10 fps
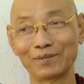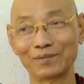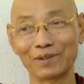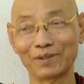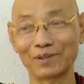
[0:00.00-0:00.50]

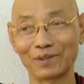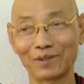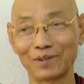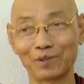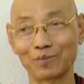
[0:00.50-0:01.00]
Fullness
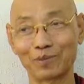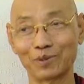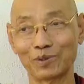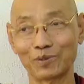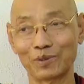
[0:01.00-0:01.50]
also
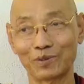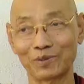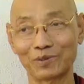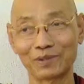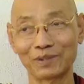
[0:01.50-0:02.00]
possible.
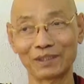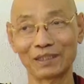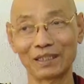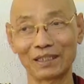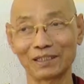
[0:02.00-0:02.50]

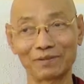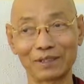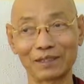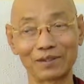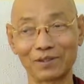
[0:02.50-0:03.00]
Here is
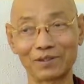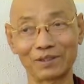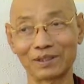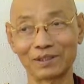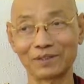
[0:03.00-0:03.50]
very hot.
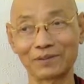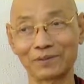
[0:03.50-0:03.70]
No?